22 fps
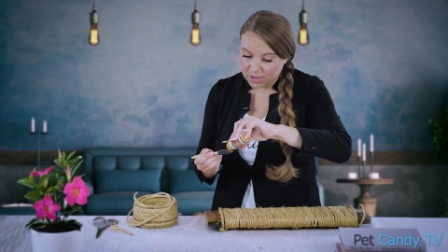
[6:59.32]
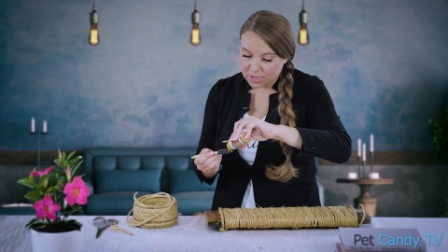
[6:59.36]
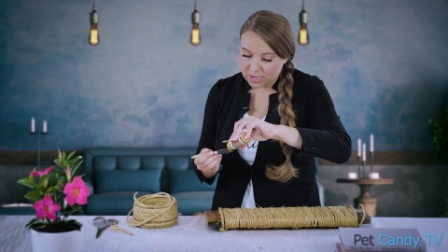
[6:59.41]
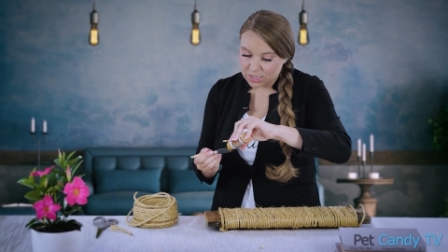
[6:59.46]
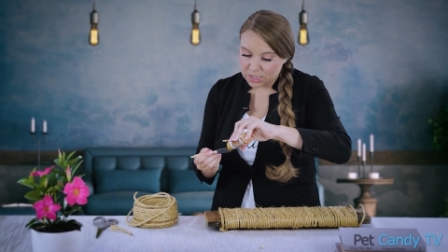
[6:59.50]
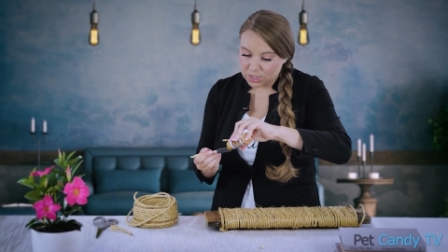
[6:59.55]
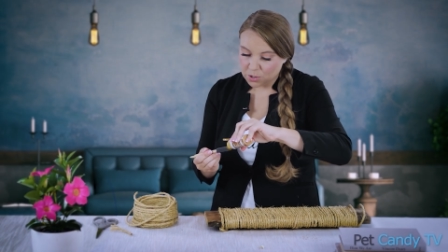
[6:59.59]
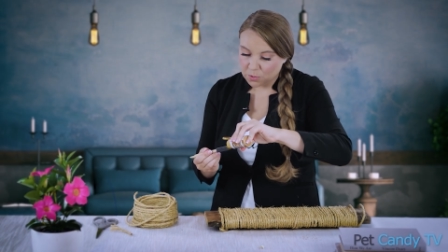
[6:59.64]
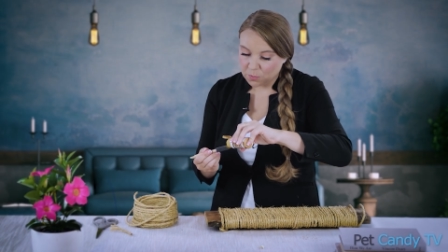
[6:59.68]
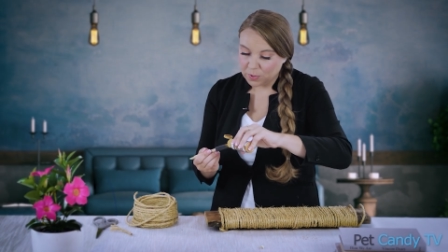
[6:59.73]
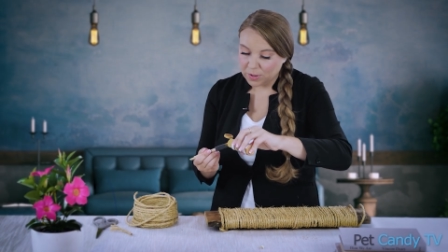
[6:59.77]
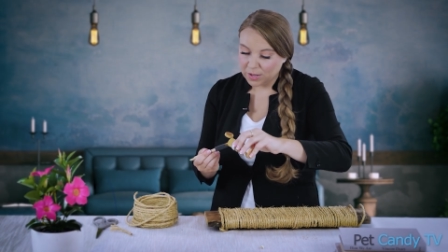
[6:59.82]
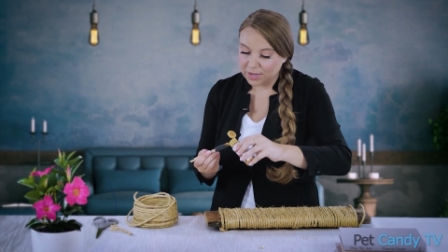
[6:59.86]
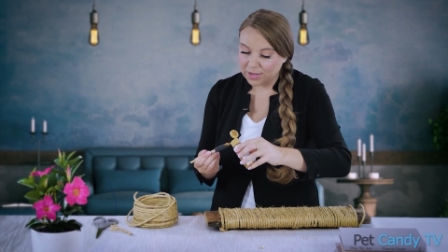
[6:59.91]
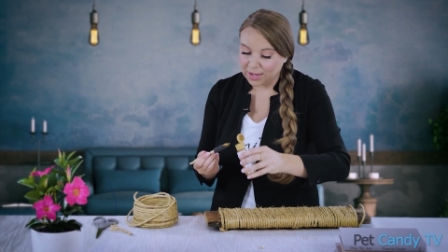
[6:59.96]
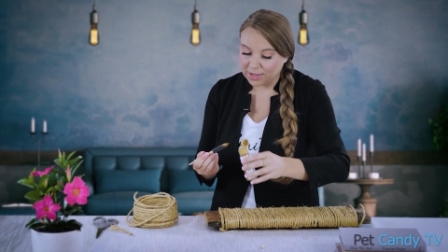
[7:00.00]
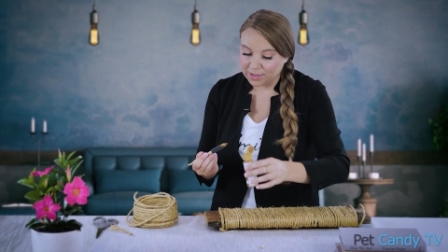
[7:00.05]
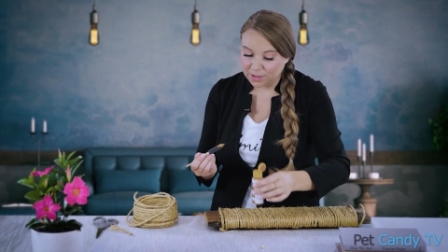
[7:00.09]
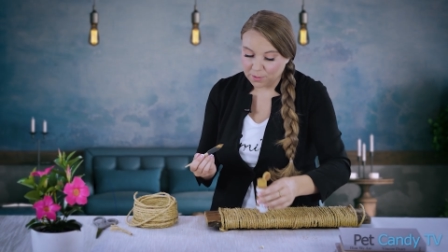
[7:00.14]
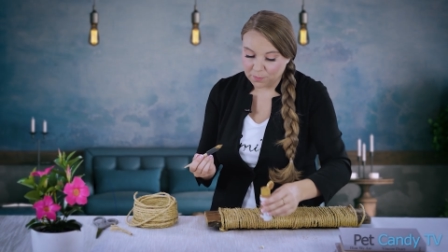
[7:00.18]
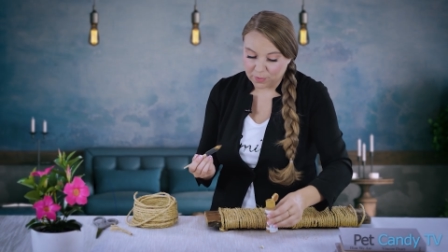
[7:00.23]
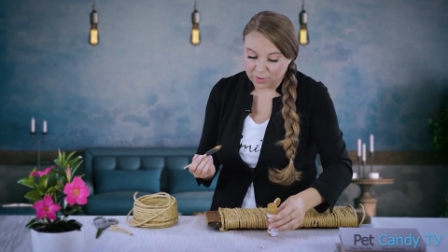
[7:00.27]
So
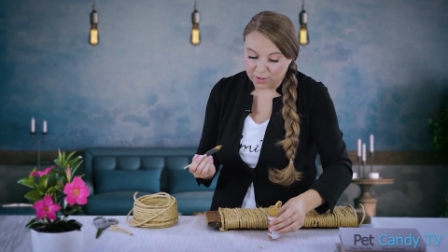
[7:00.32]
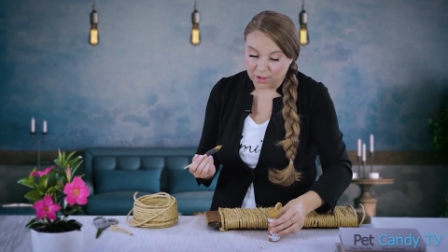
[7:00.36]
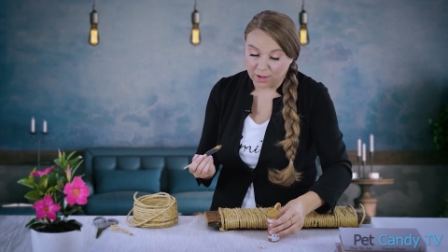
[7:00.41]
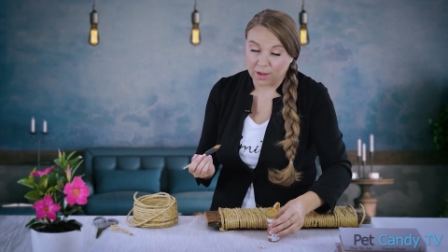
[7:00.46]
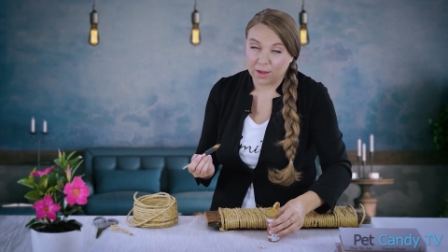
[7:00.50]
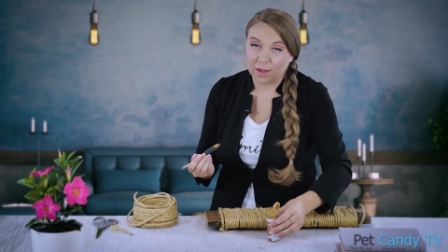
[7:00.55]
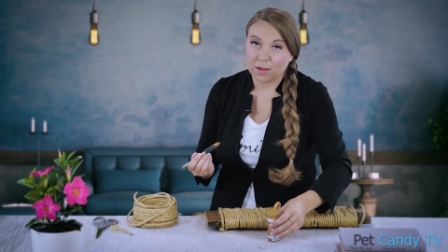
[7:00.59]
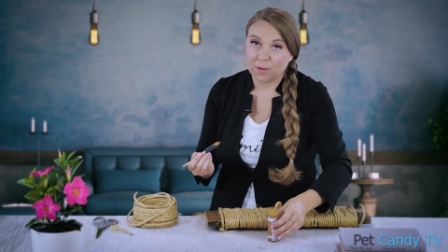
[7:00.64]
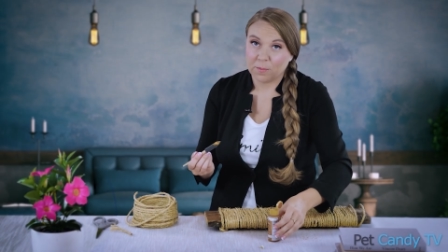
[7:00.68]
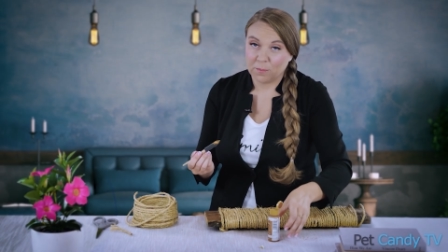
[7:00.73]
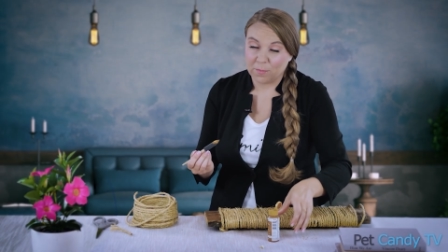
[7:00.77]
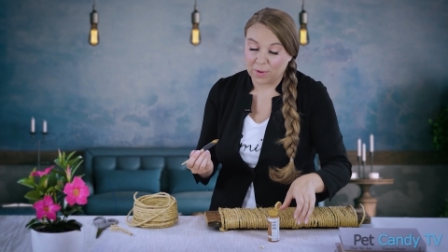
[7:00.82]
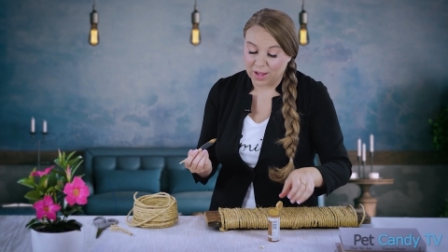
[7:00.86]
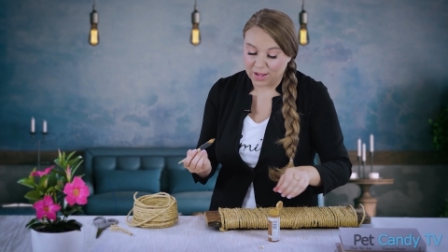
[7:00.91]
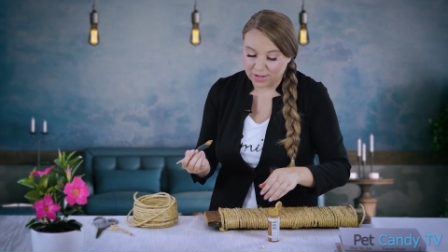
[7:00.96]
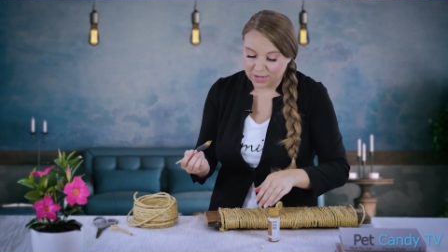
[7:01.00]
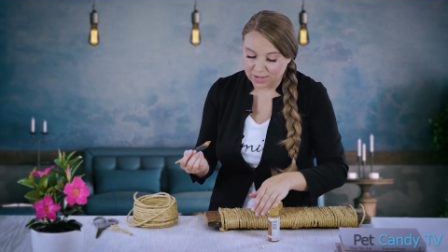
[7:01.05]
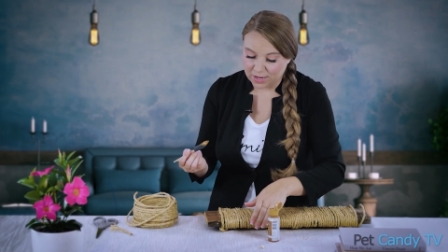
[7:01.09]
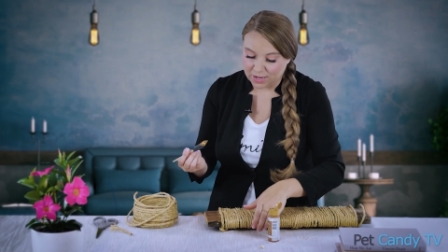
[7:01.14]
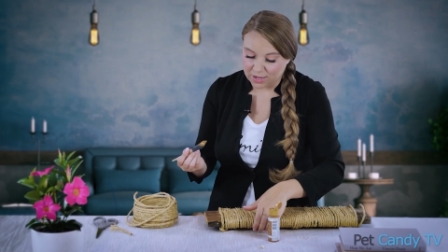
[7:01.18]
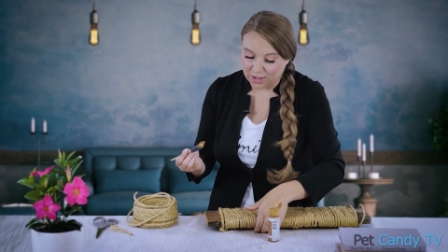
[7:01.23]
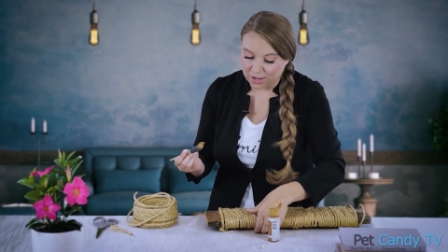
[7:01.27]
Penelope, my
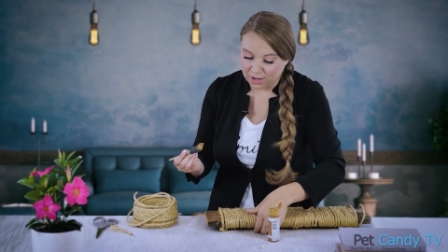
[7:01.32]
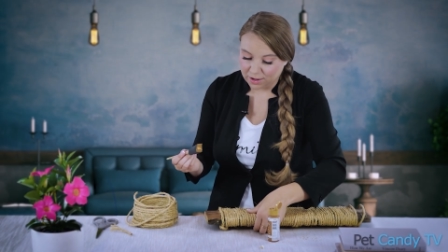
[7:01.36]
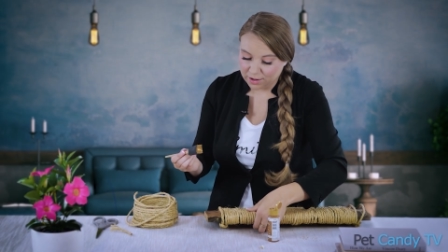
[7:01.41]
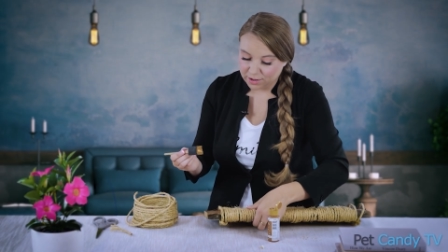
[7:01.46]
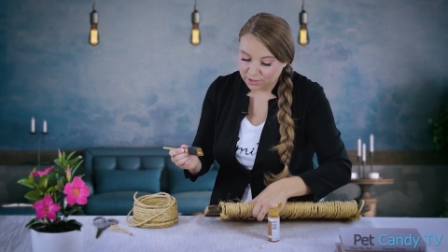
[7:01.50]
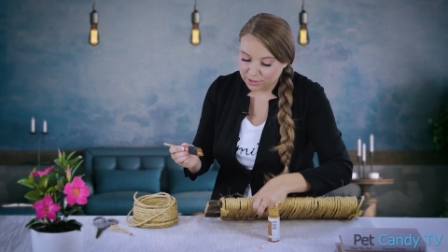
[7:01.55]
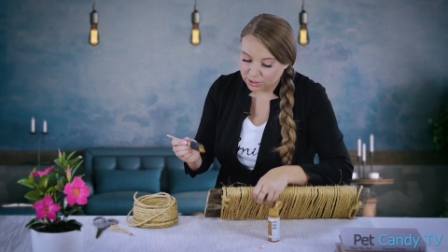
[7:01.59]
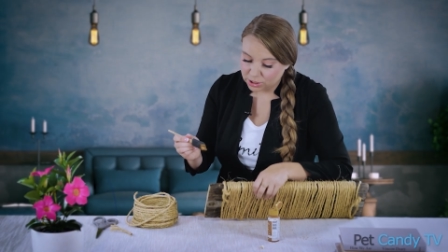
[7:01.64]
kitty,